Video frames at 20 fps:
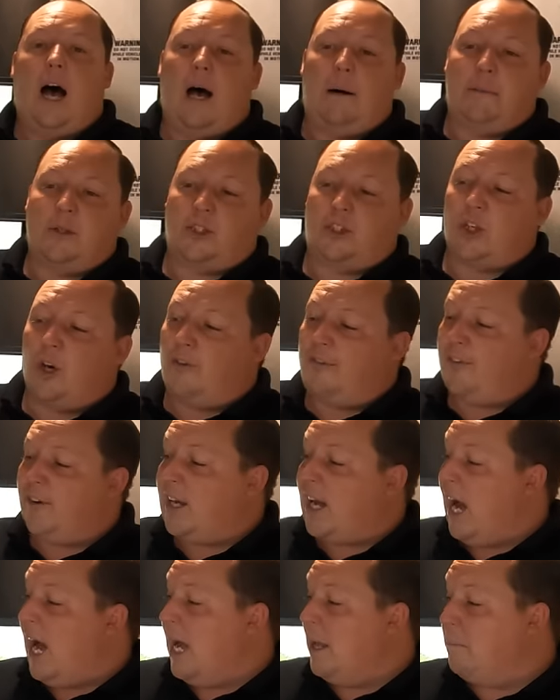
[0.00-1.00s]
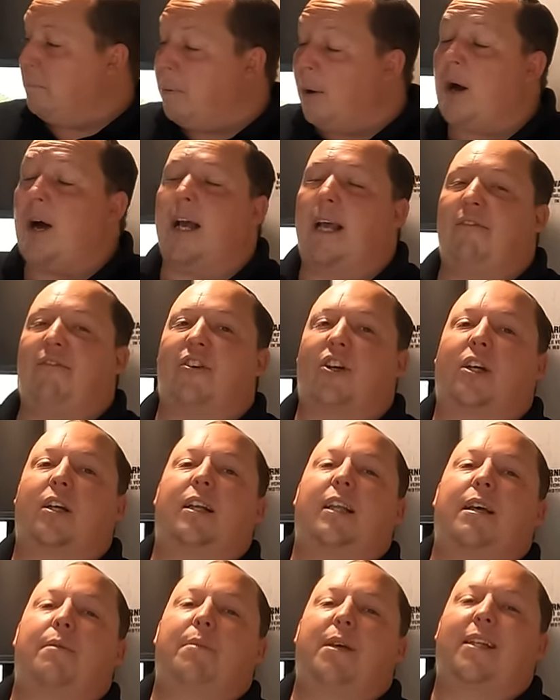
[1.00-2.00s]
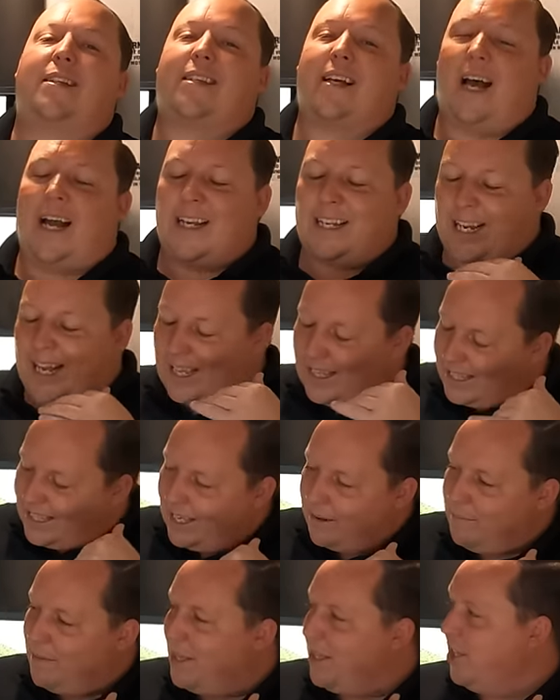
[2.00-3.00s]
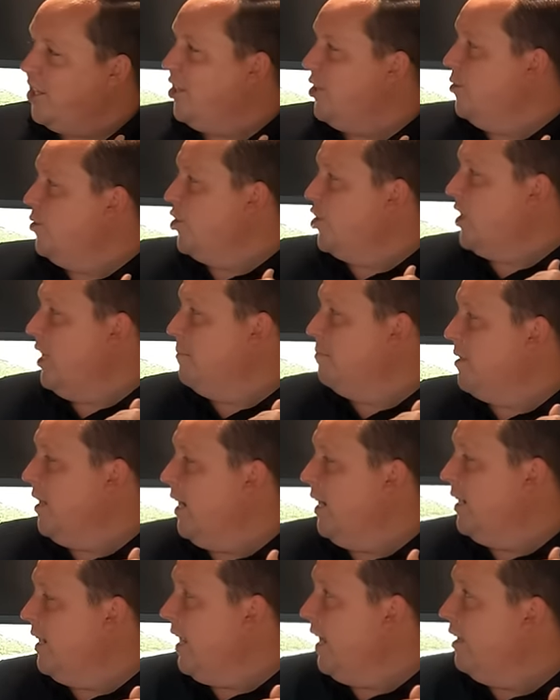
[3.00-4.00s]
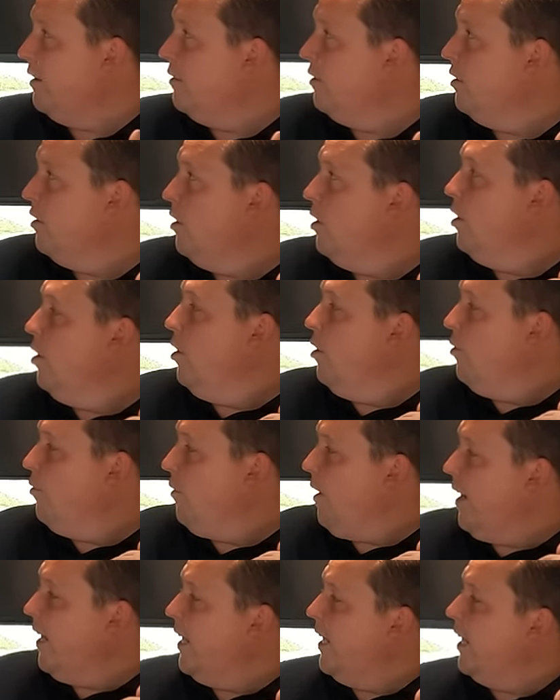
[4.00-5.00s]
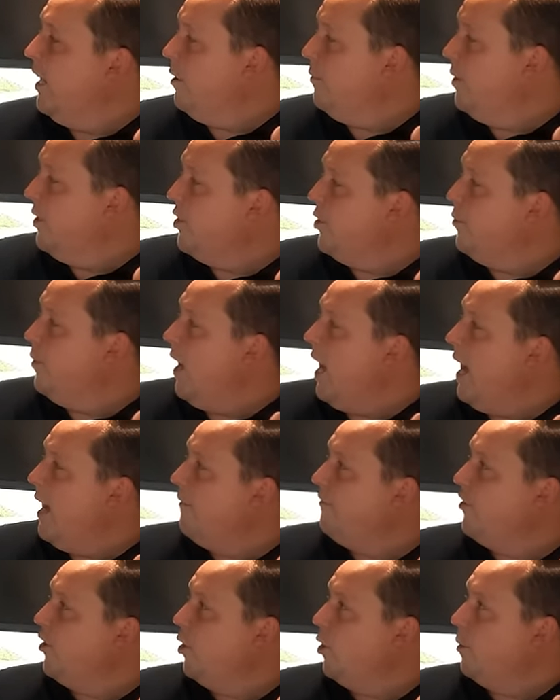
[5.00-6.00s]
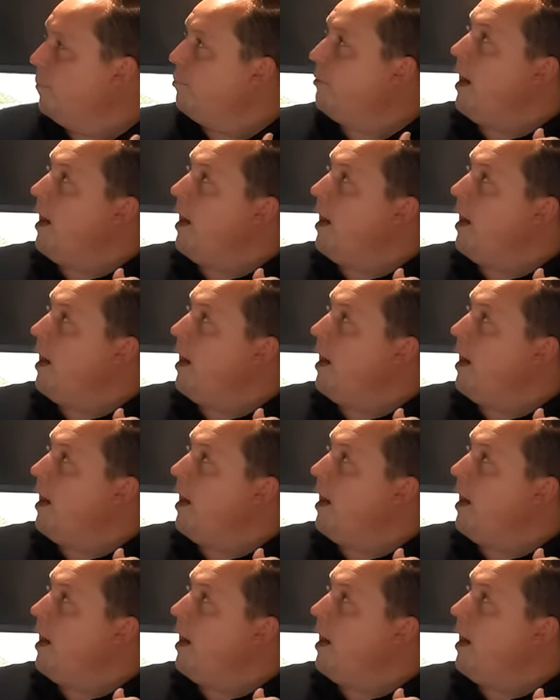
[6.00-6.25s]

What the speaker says: I'm a sofa guy, but if you're gonna give me a dinette, give me the U-shaped dinette. Right here, we do have your